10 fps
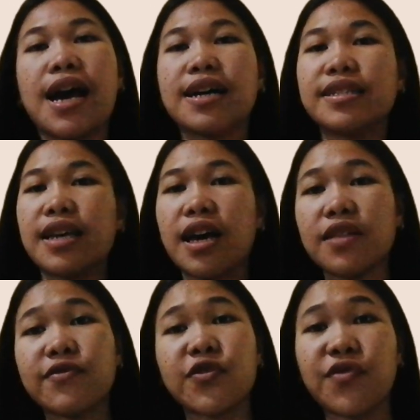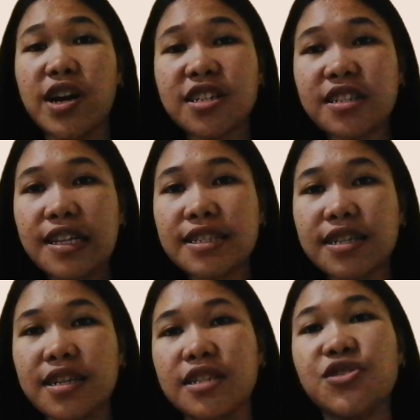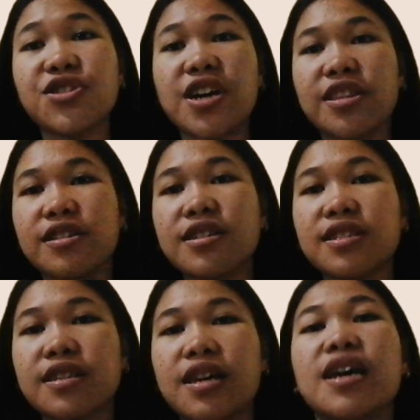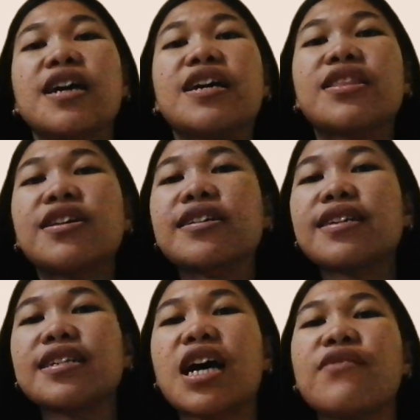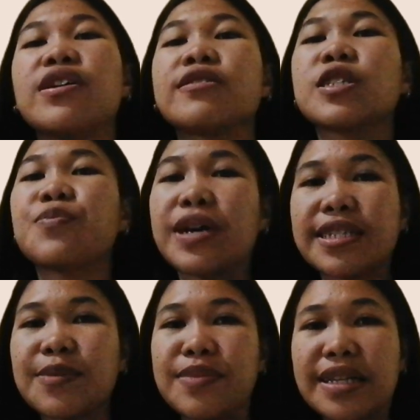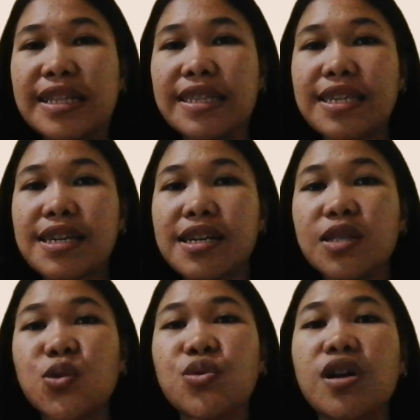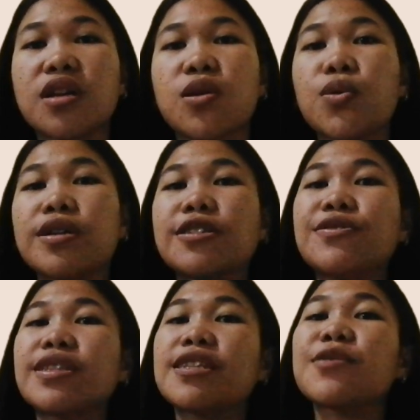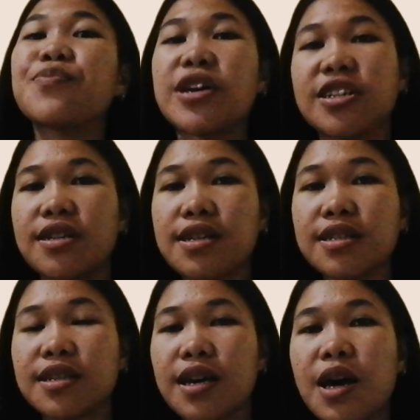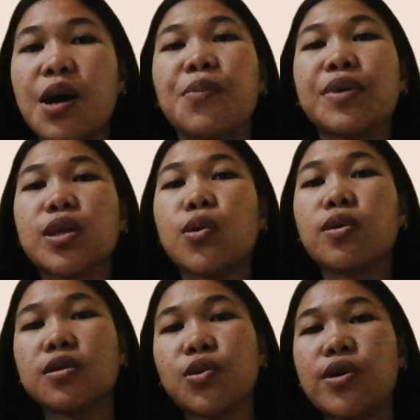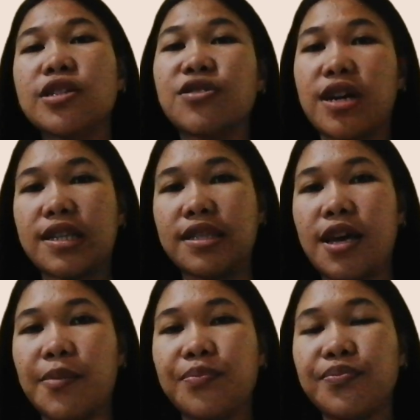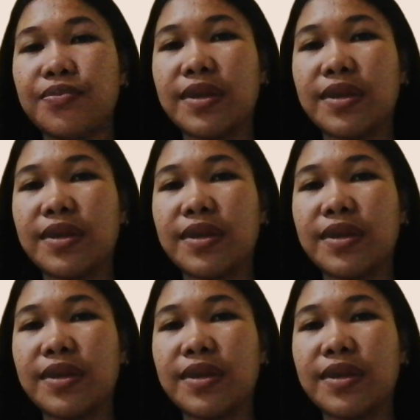As health professionals and educators, nurses have a responsibility to not only treat their patients but also educate them.